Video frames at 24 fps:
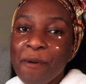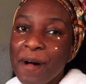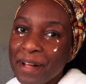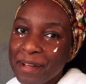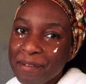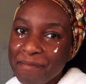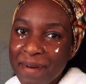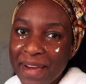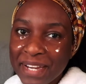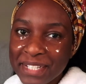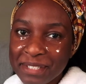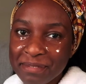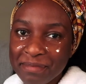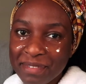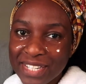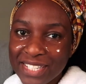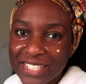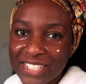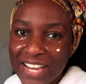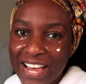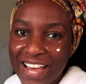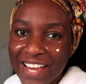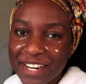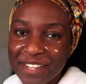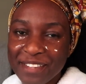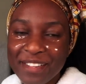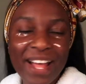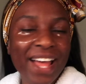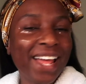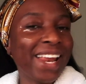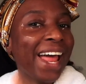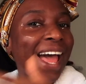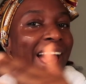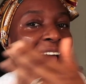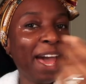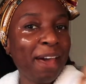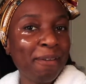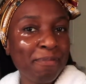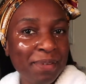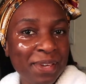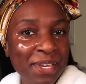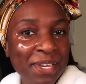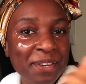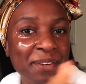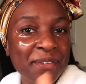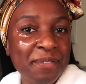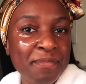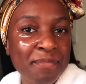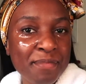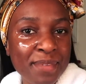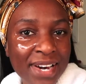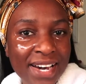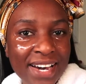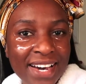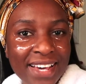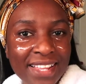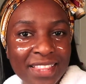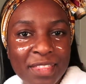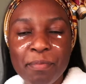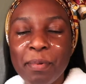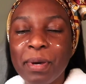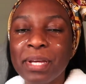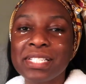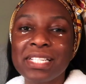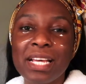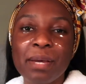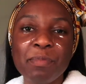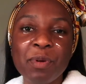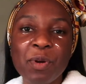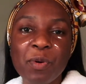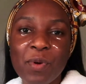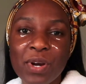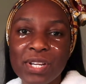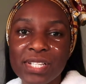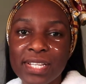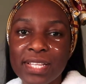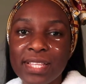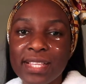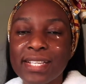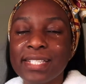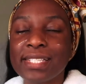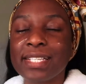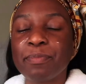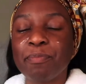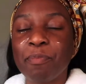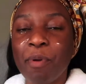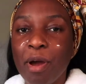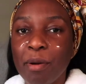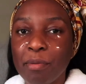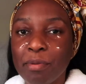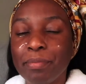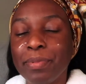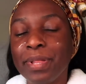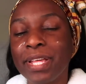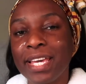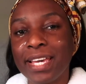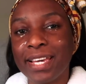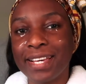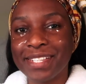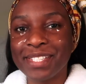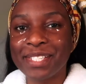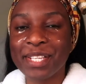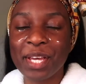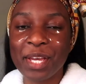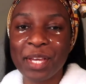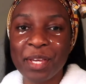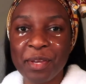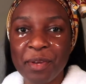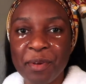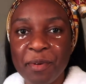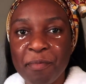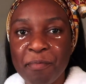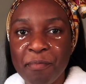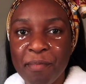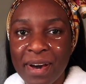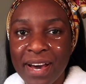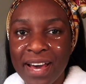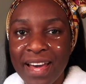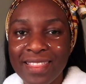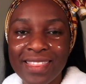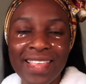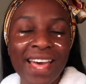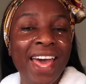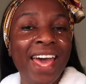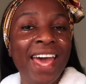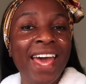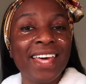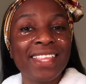welcome back to my channel and happy new month by the time you're watching this it probably is a new month